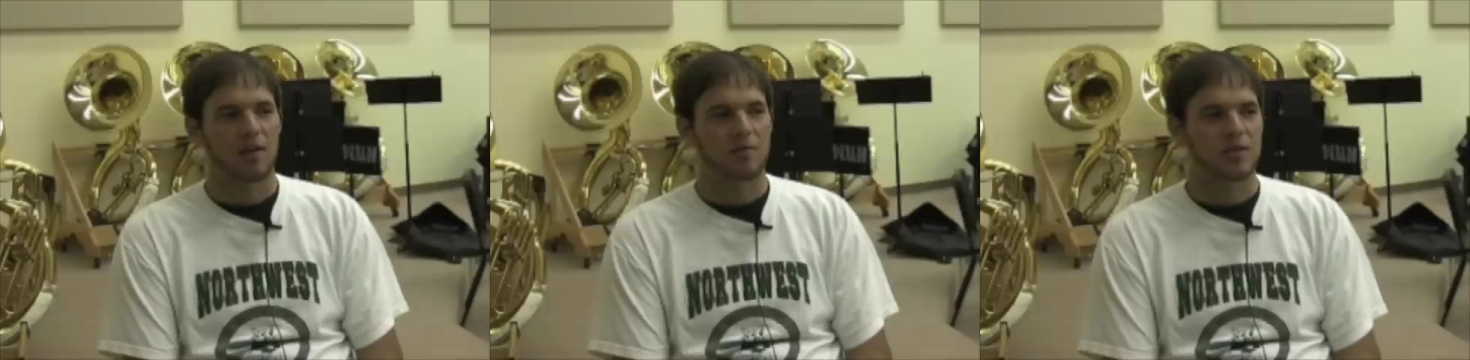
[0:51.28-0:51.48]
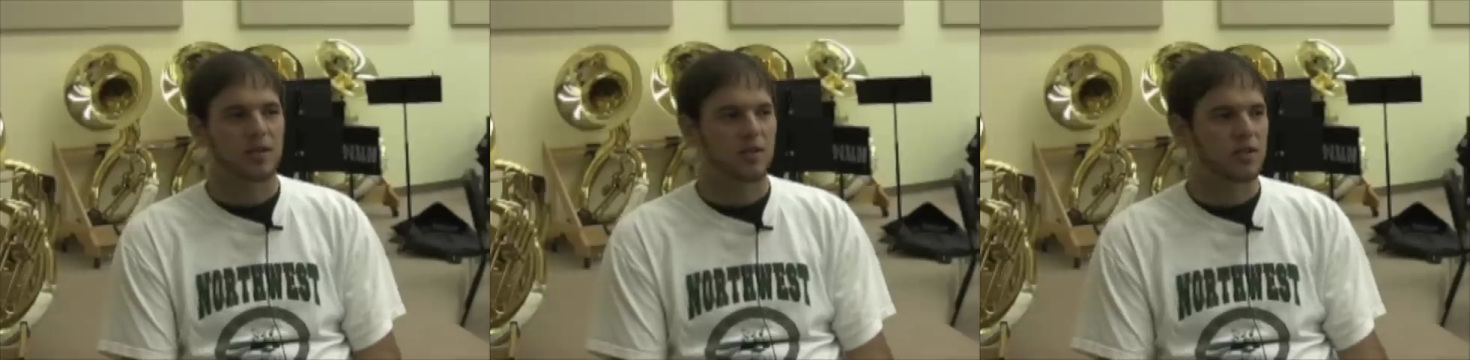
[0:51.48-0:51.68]

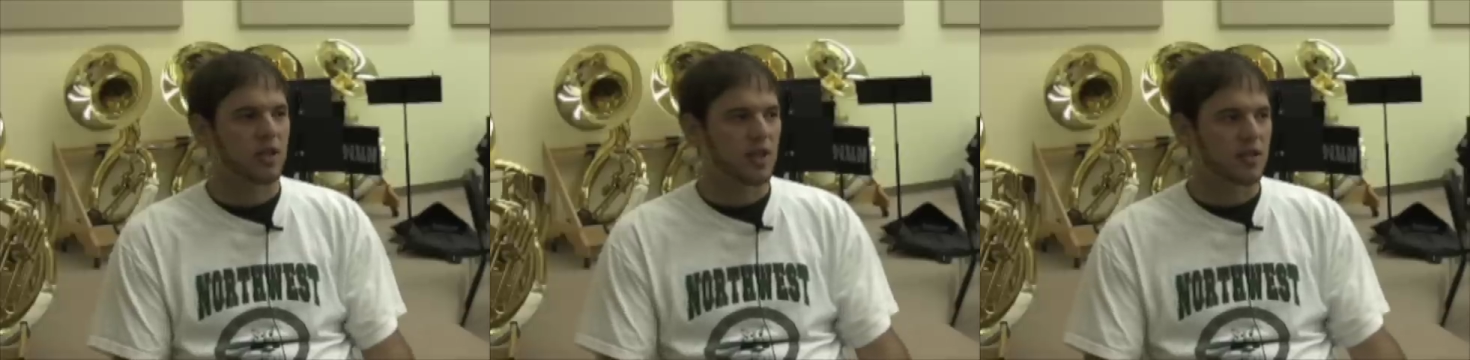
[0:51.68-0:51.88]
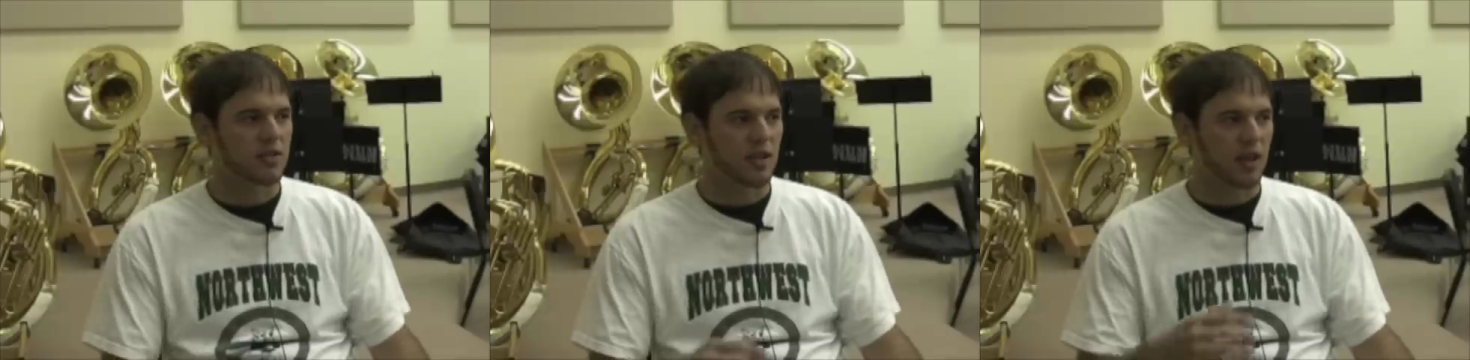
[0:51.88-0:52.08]
such
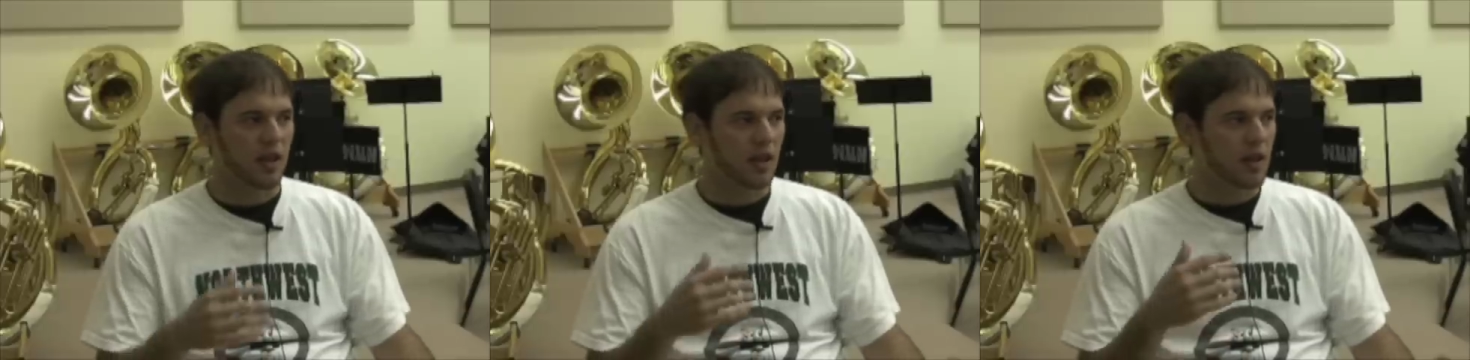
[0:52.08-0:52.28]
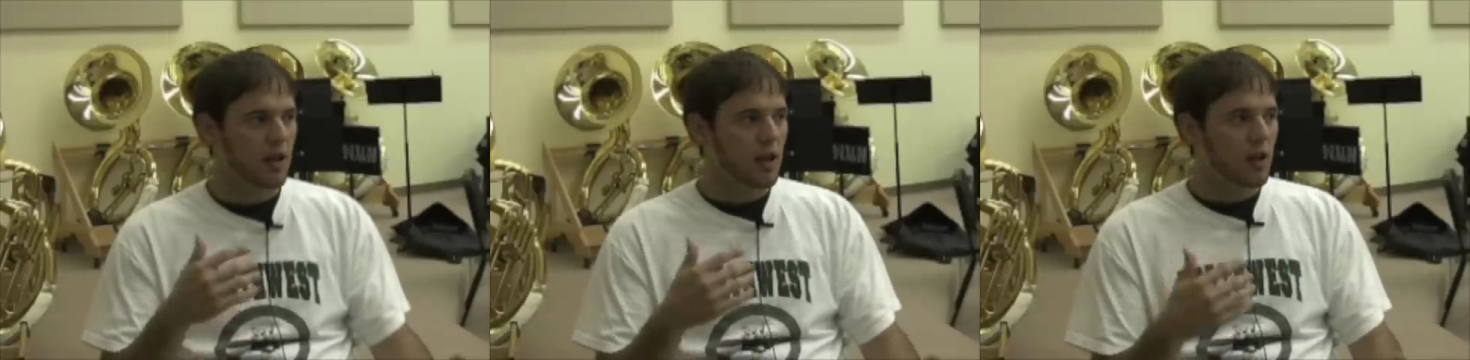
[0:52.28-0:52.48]
as
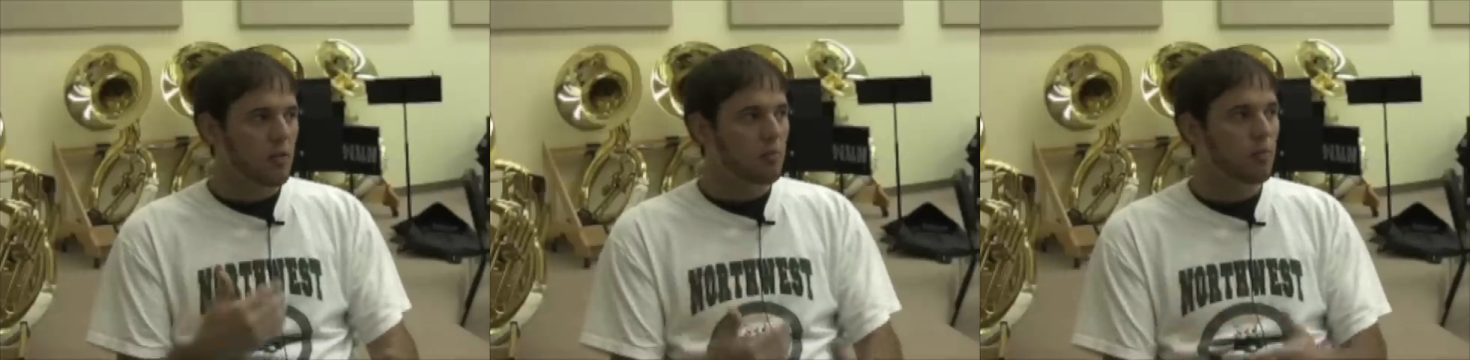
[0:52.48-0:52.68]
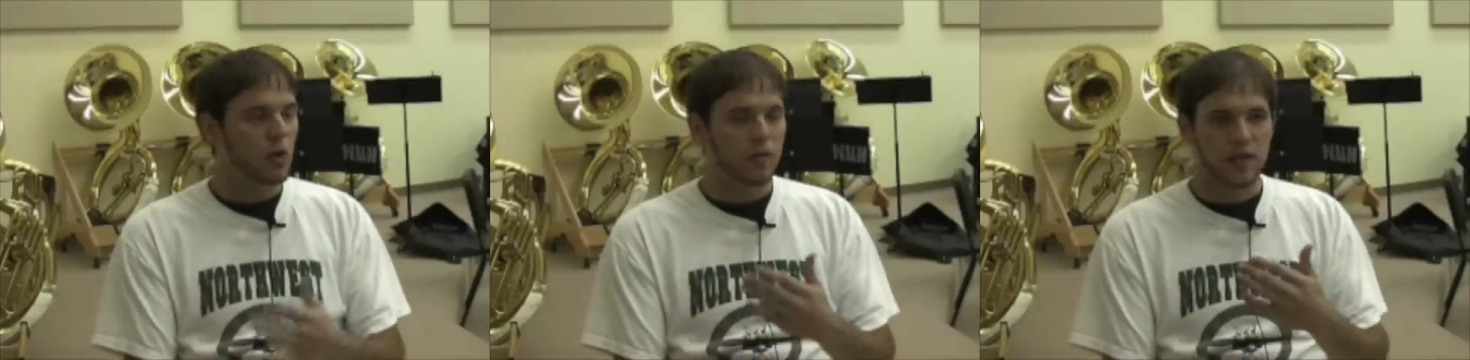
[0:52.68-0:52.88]
like
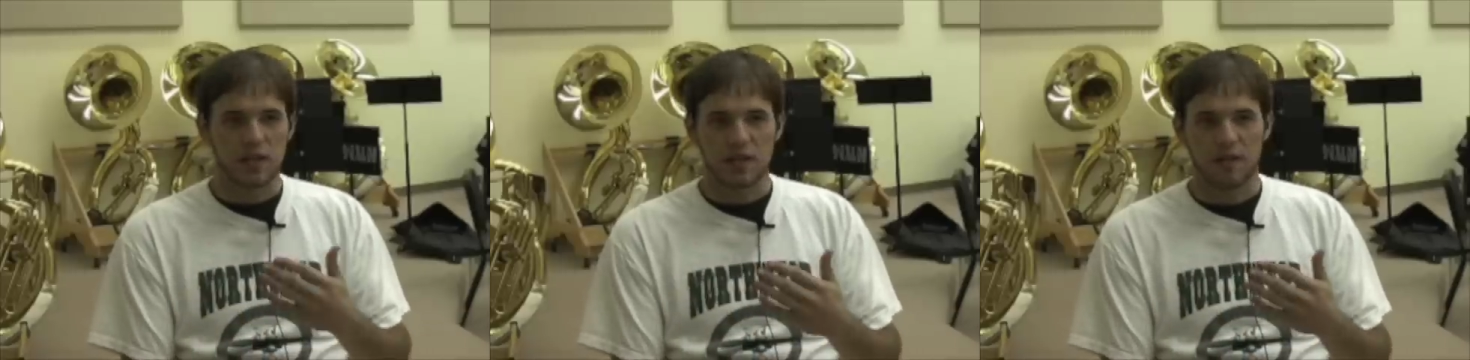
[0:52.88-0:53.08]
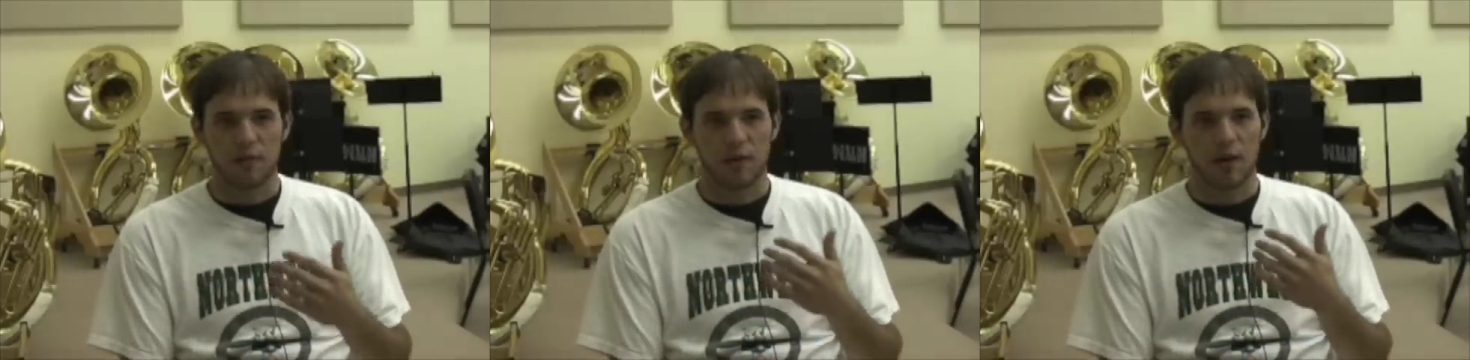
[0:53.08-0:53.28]
moving
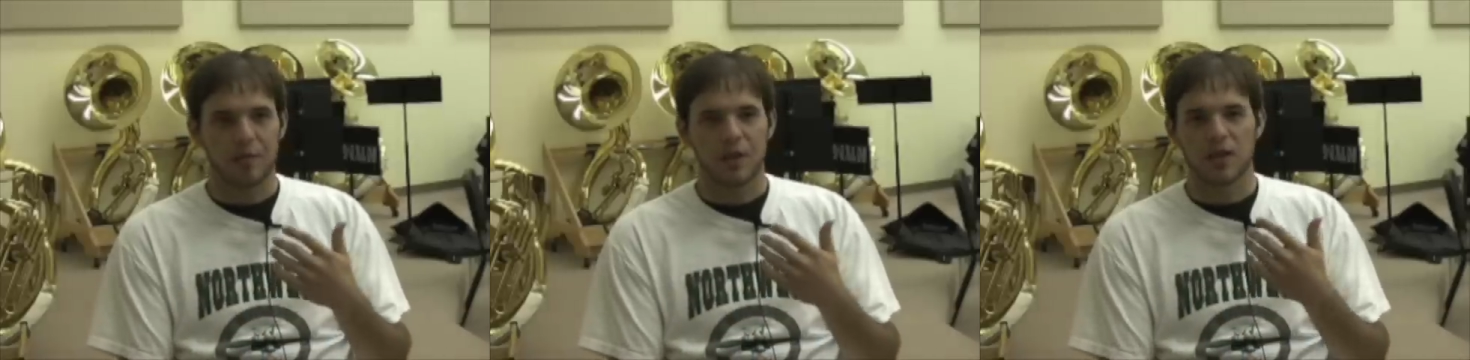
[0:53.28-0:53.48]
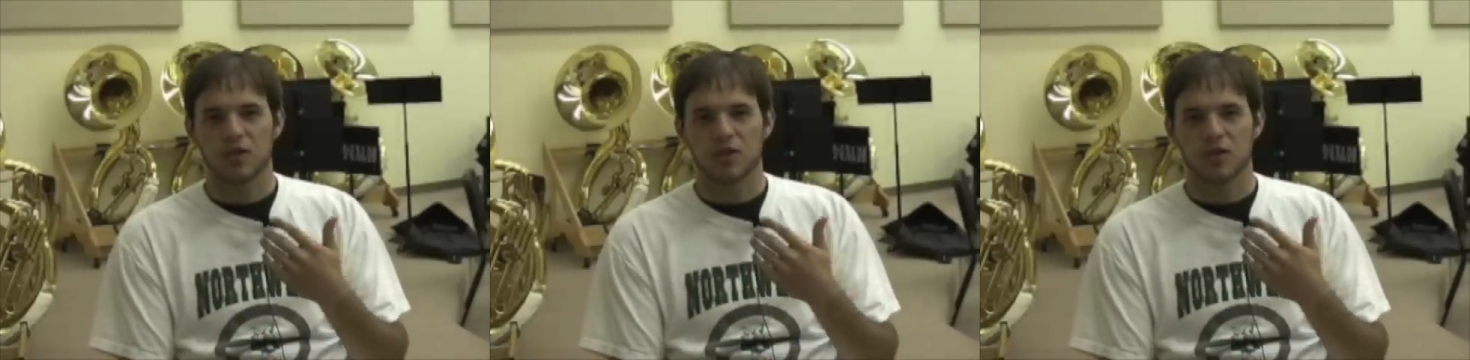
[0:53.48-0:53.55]
stuff around,